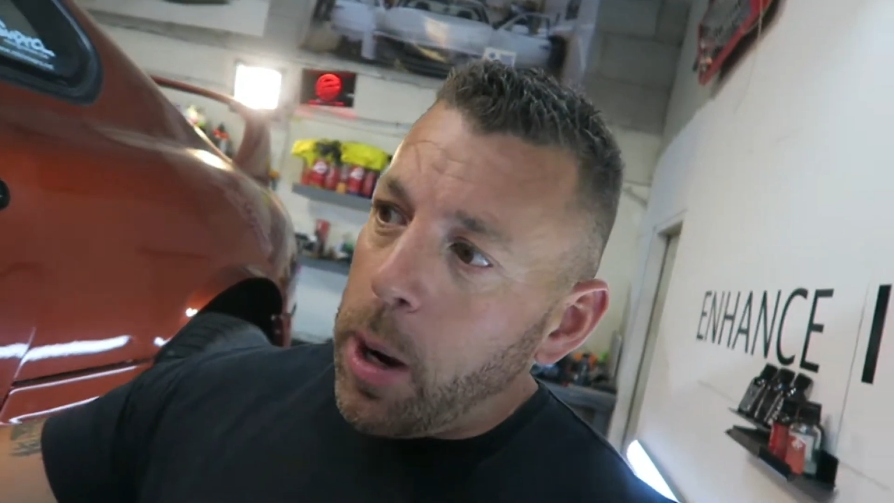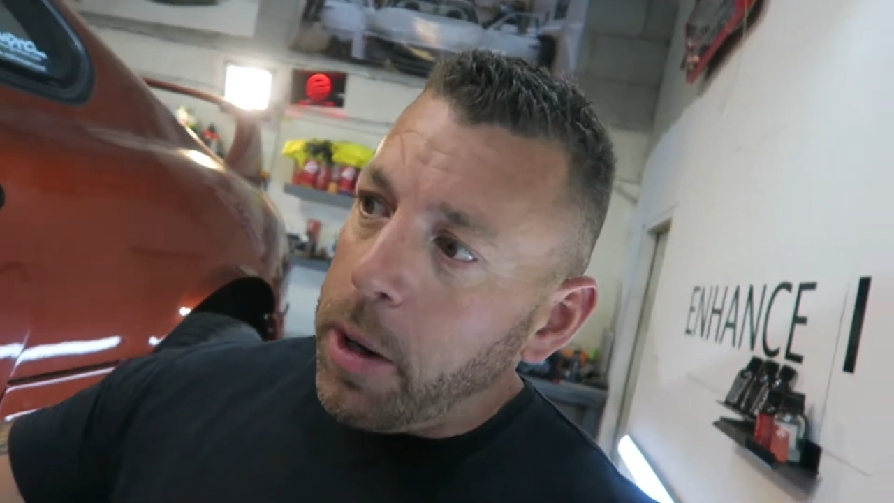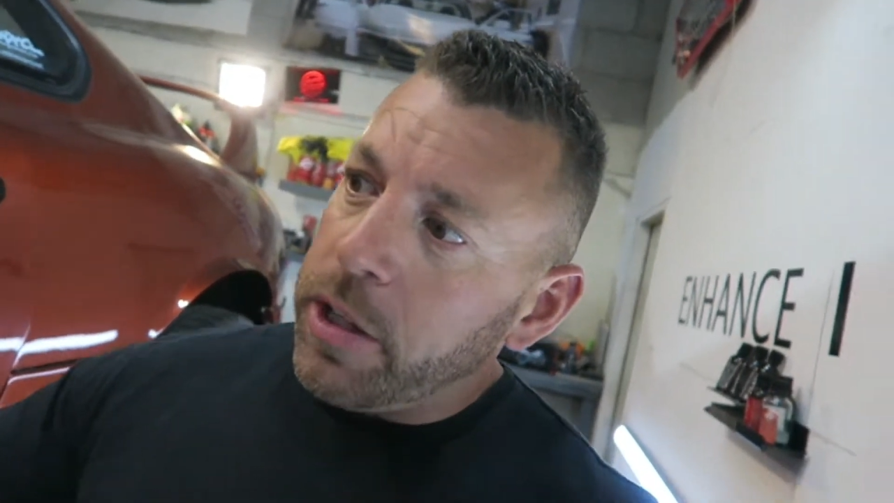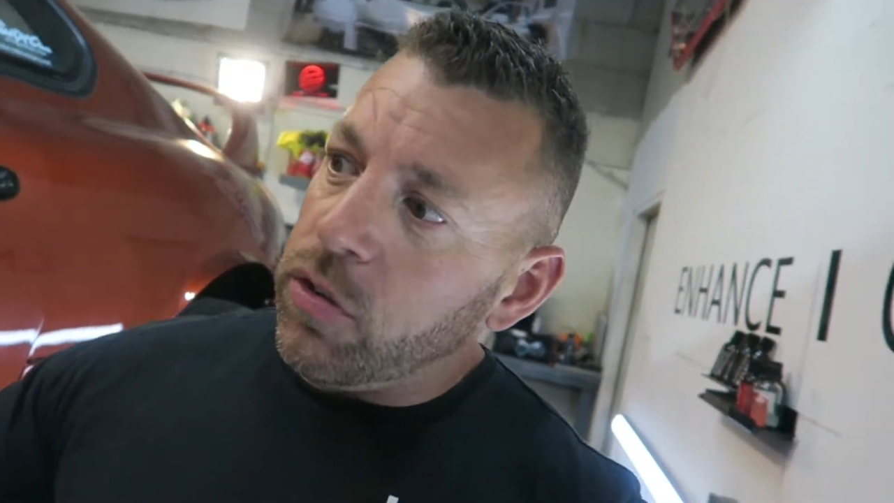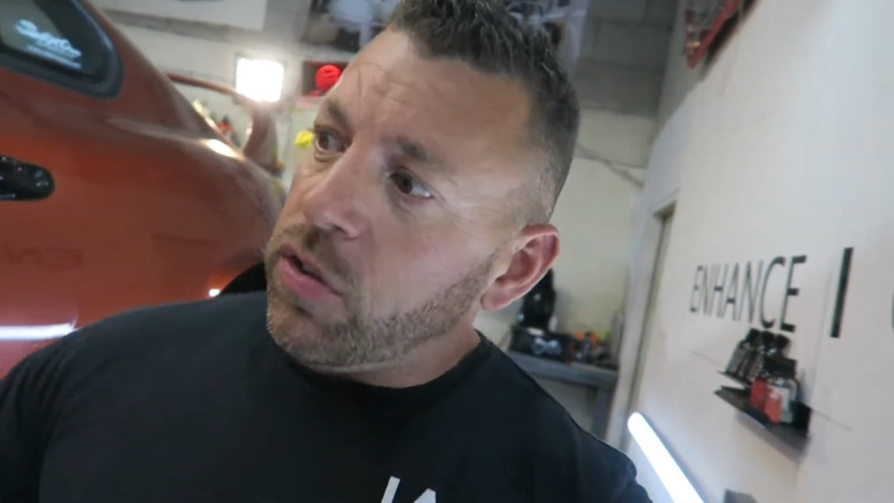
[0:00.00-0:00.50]
Now
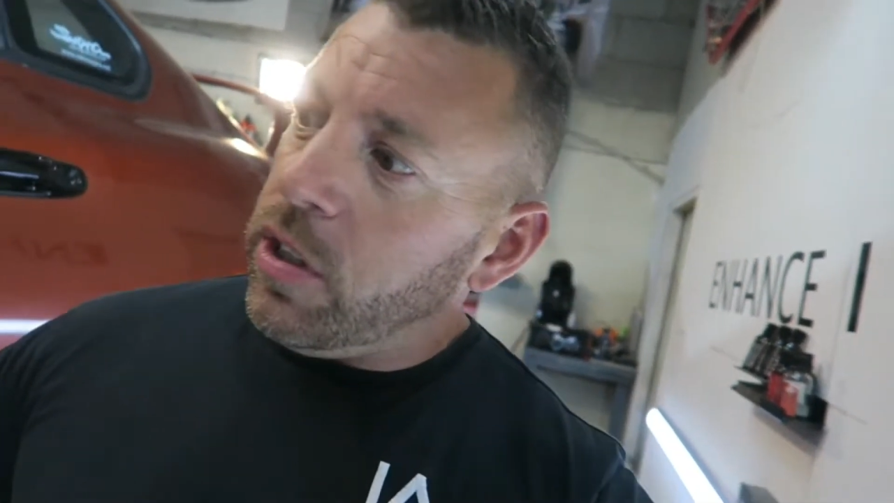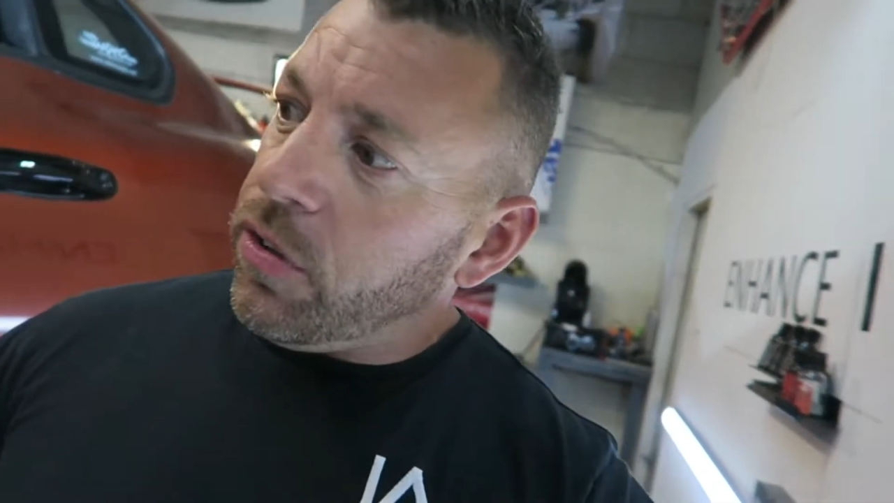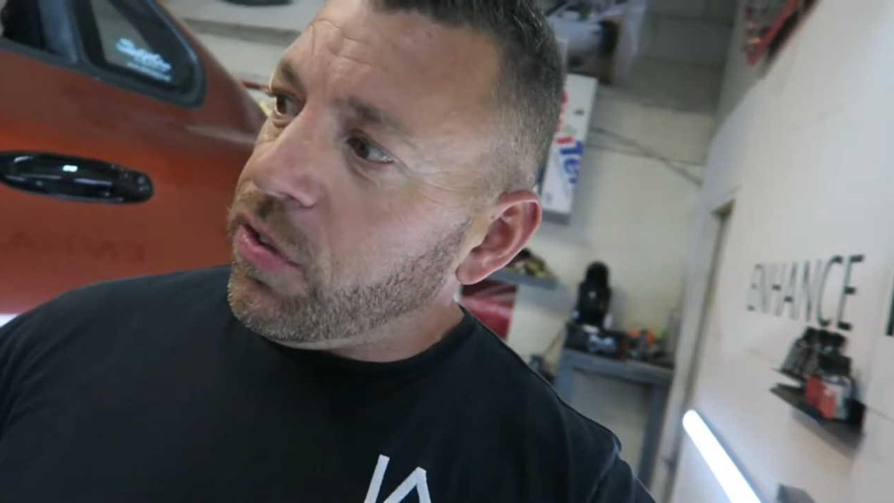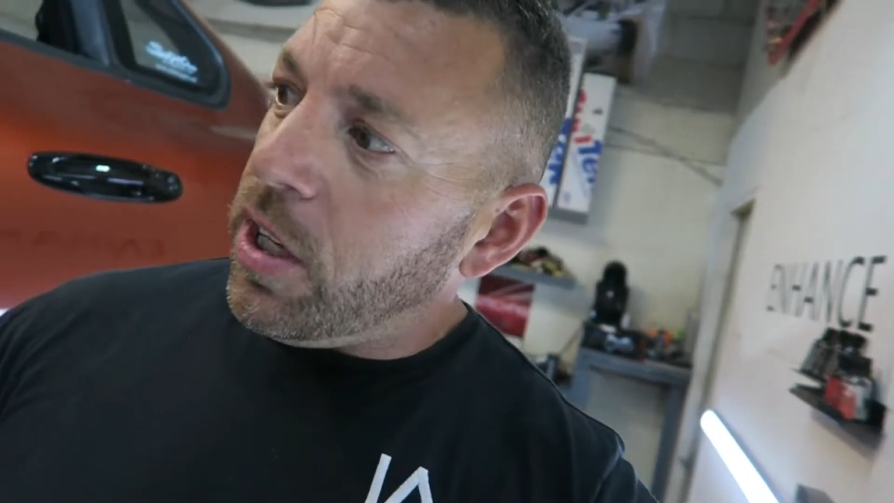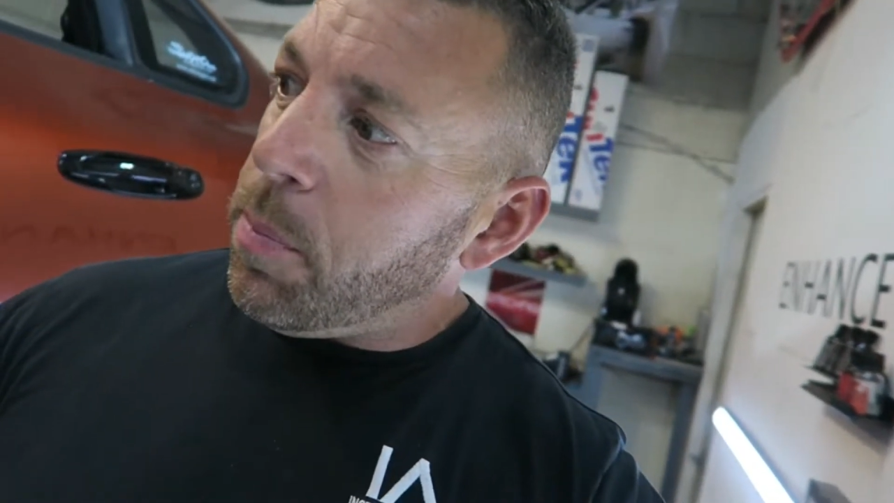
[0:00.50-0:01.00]
I can
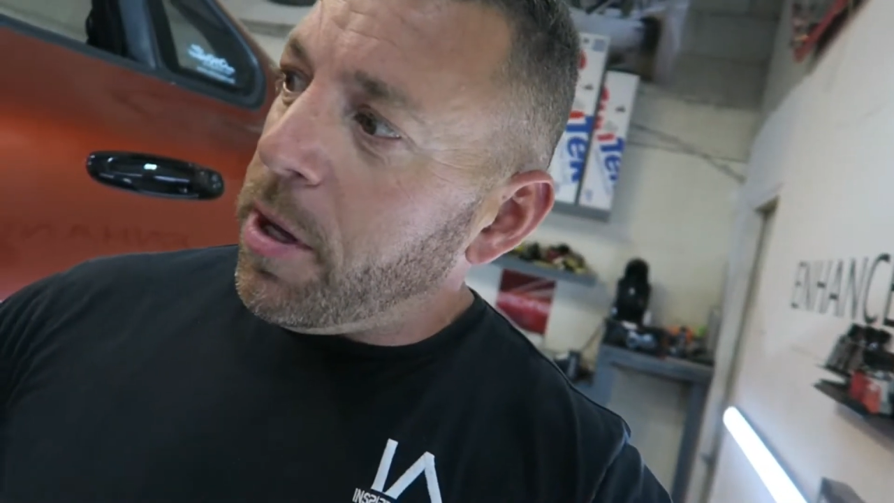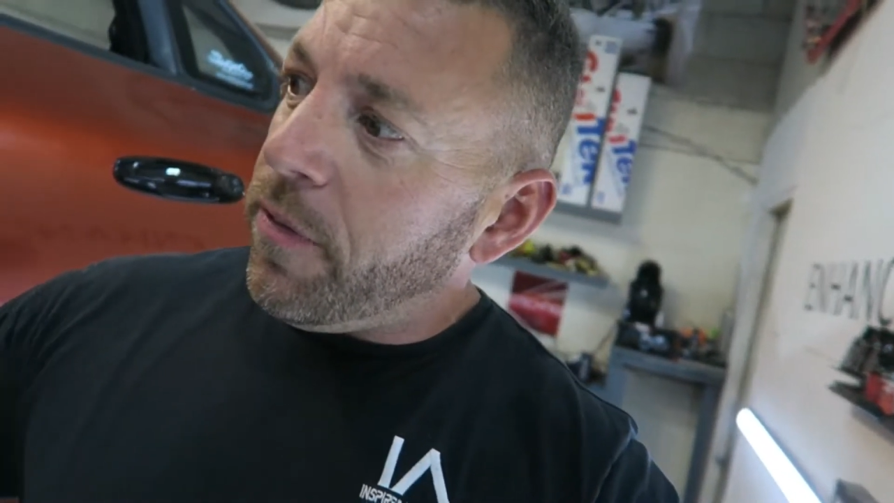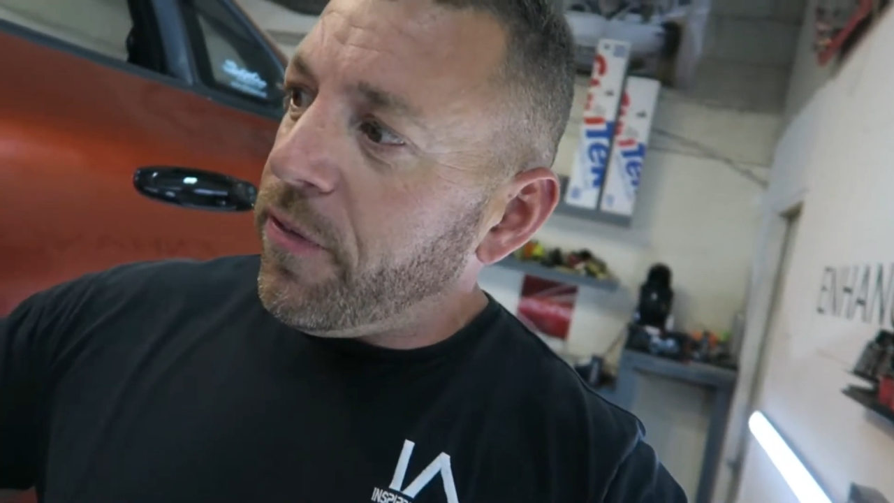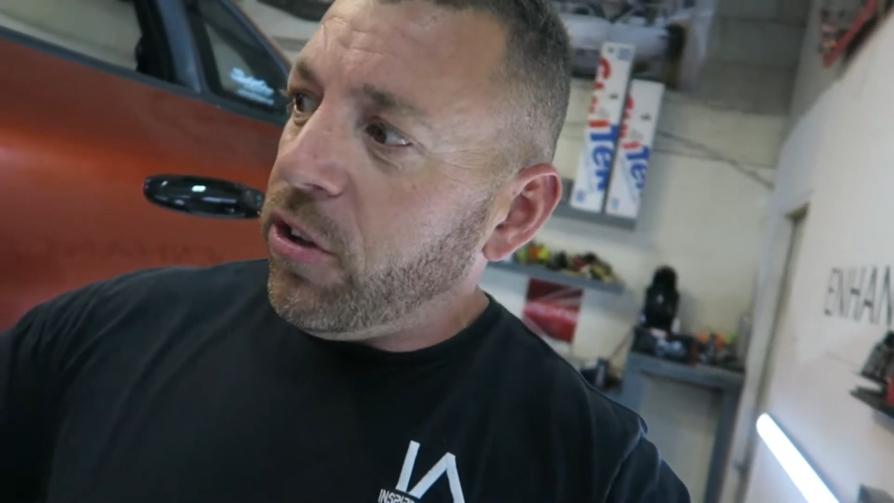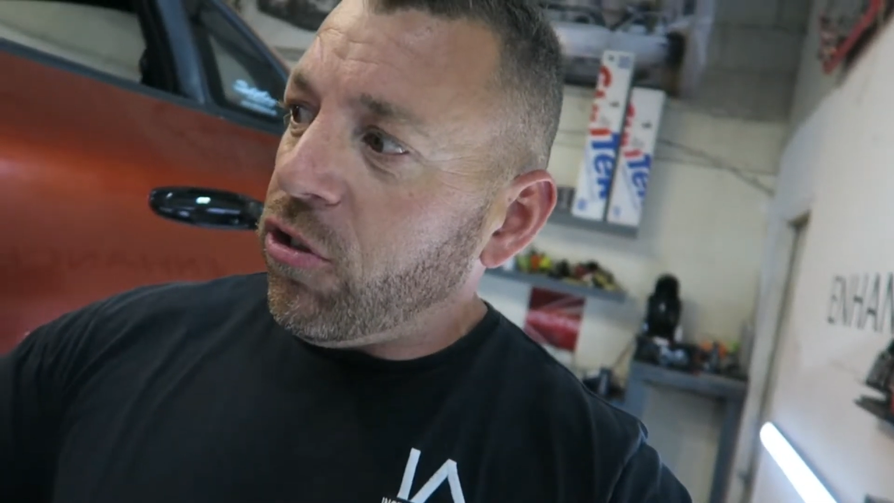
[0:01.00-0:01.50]
still see a bit
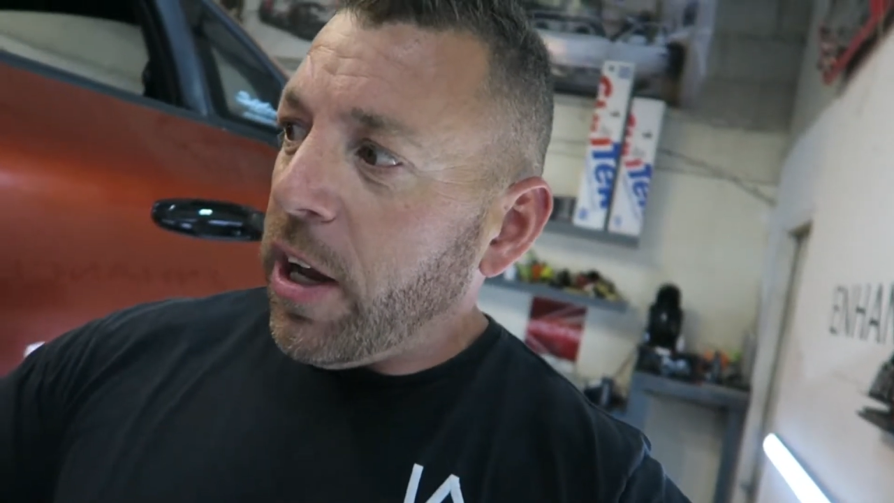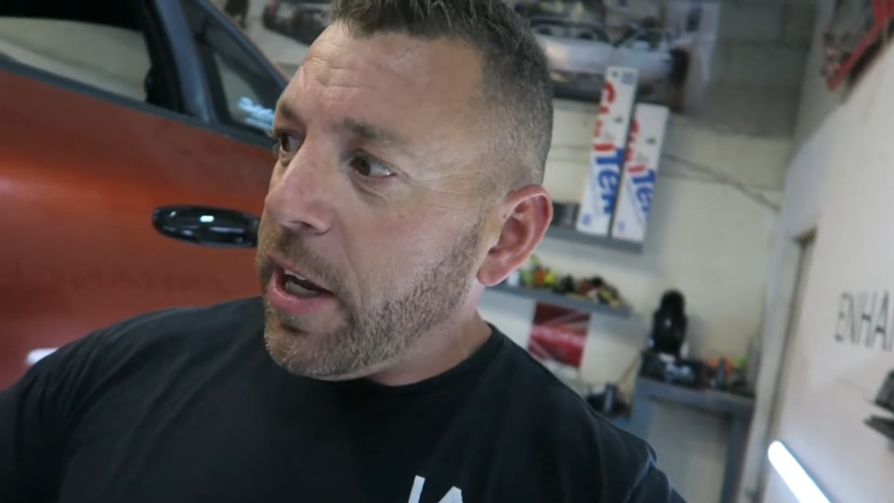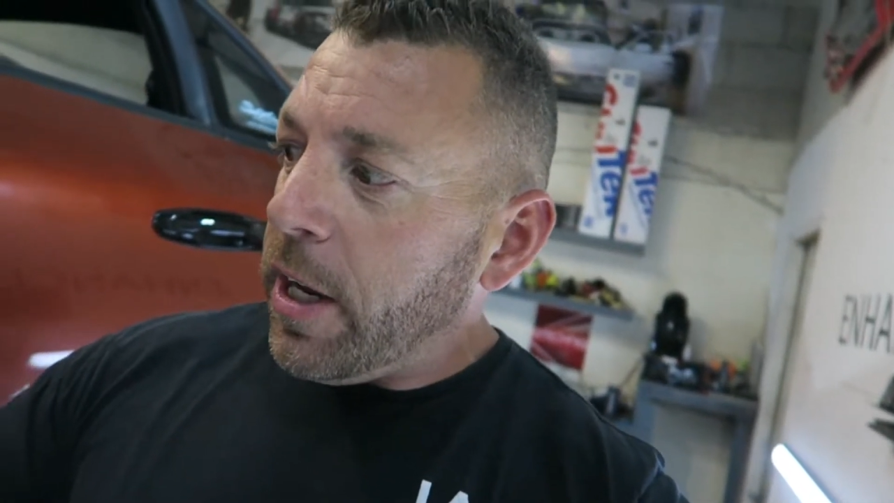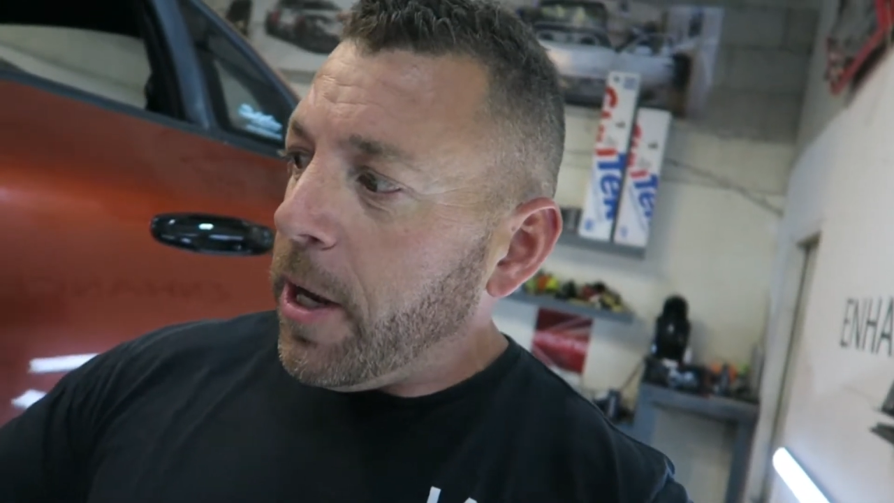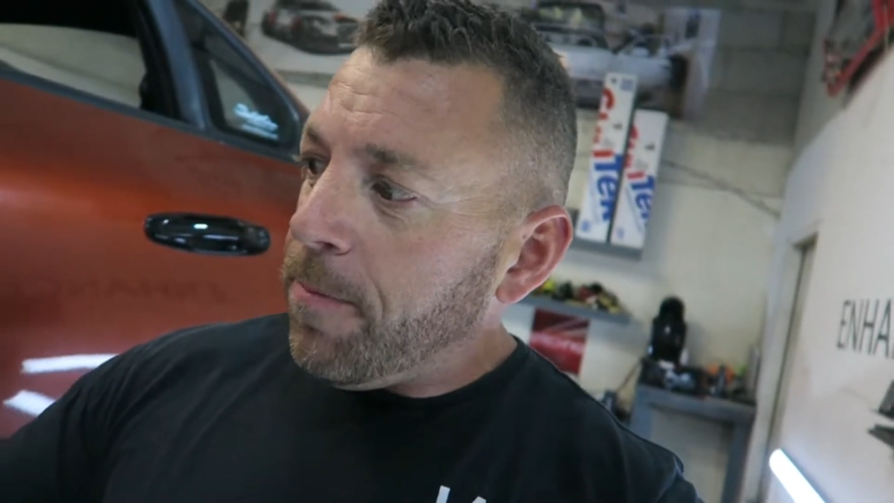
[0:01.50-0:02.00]
of
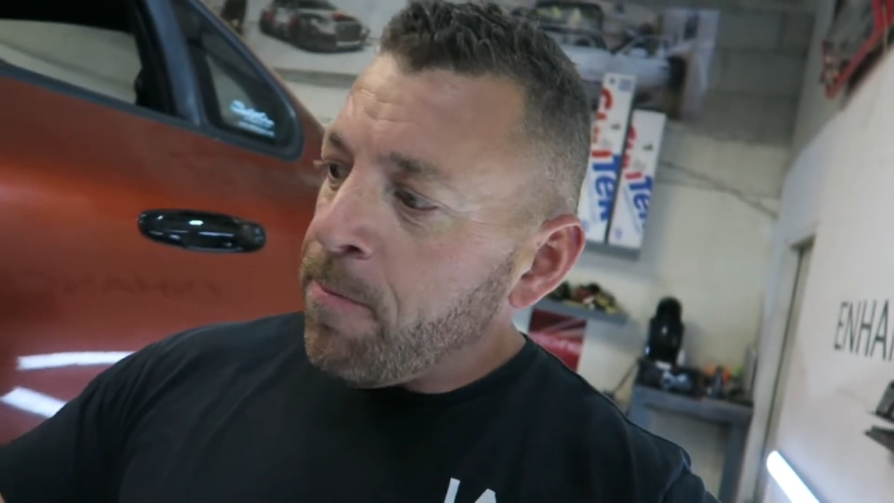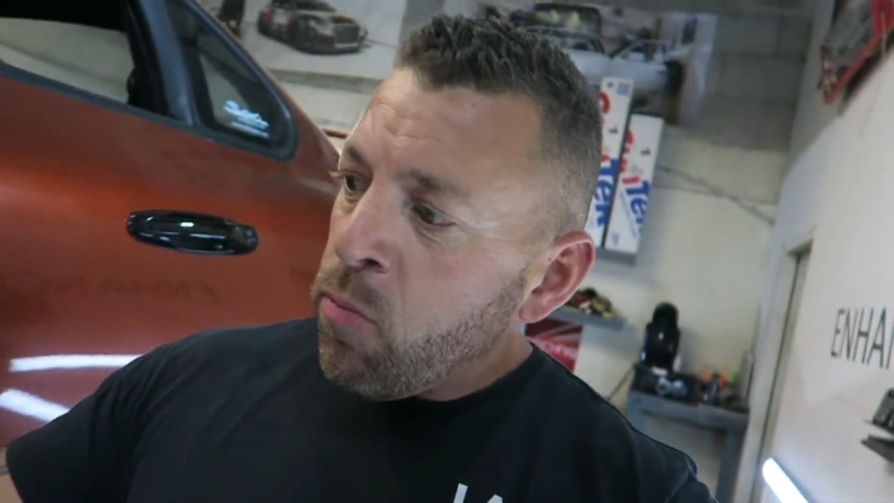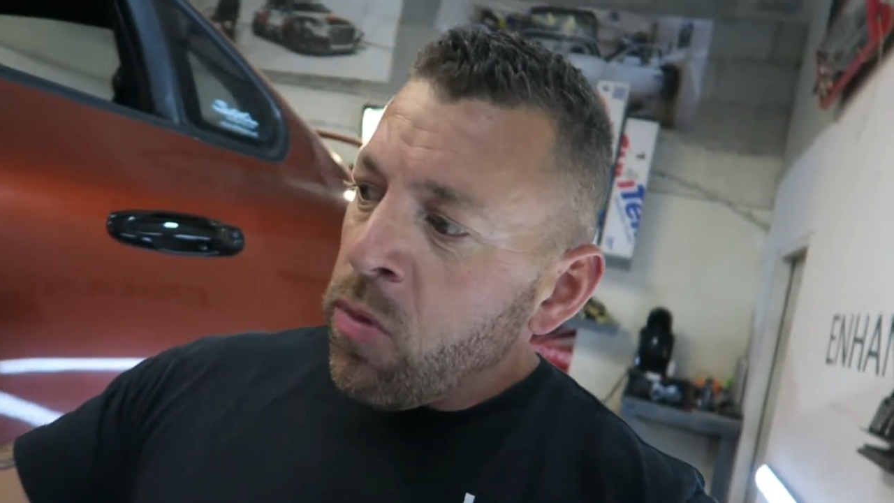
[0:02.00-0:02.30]
fisheye in it,